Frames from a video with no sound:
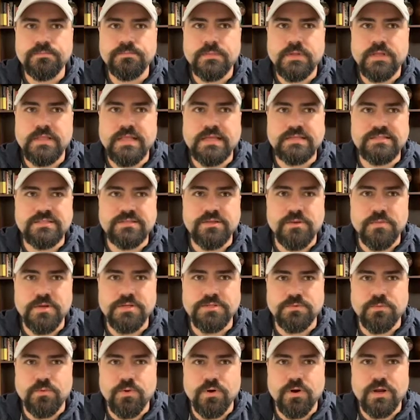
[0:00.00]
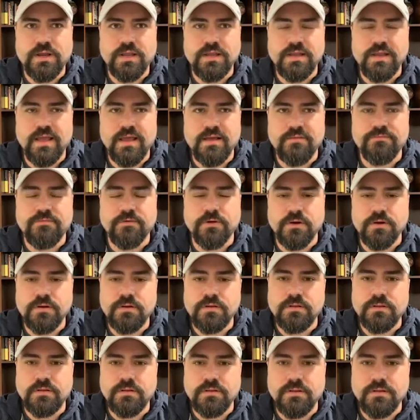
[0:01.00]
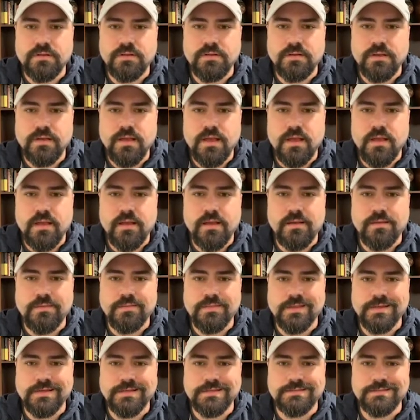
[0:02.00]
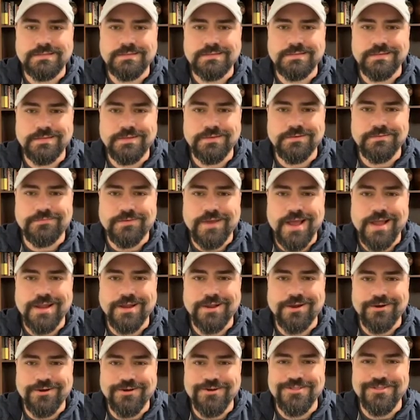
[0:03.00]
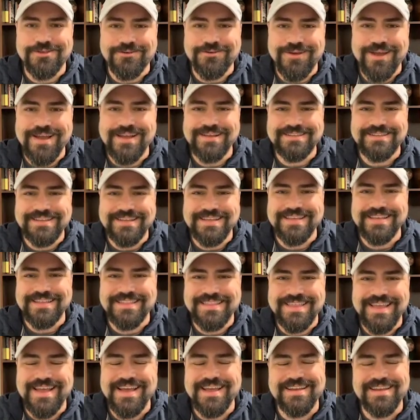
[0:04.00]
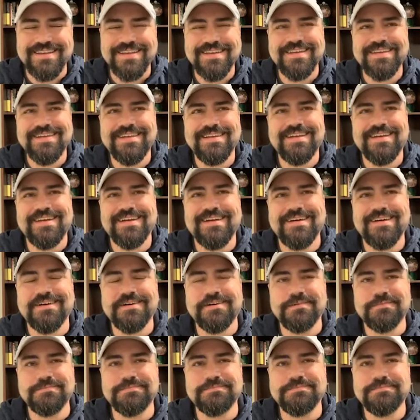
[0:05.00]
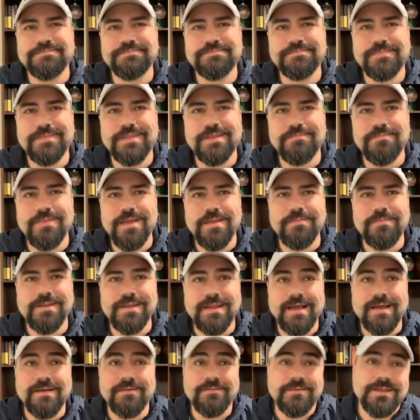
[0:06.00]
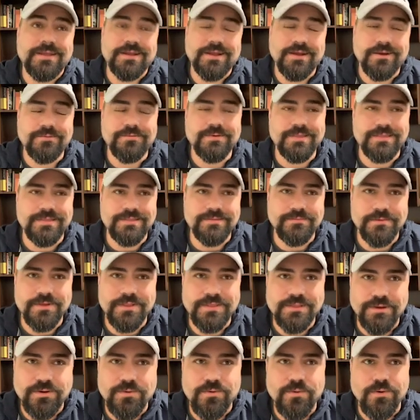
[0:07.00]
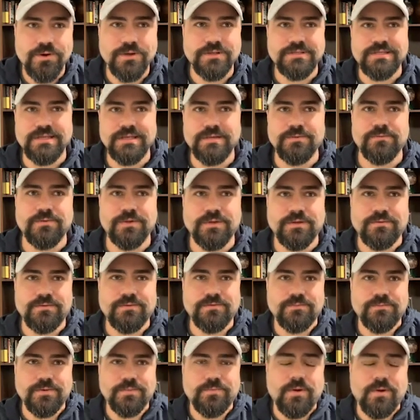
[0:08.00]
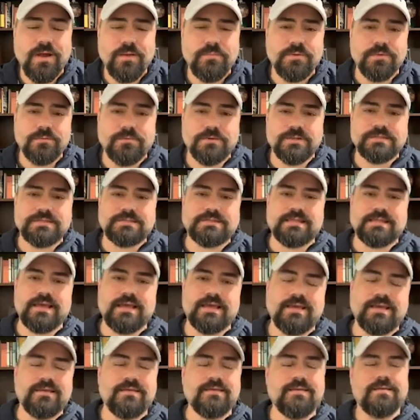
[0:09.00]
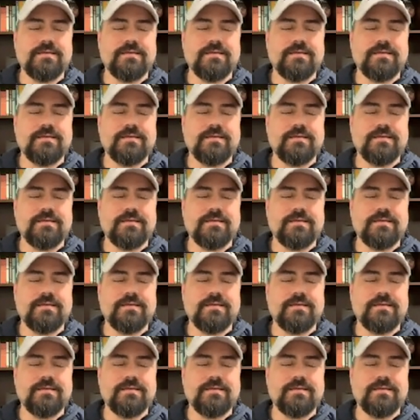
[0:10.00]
That's so much work and effort that you've kind of earned the right to eat that. Maybe not, with the quarantine, we probably want to stay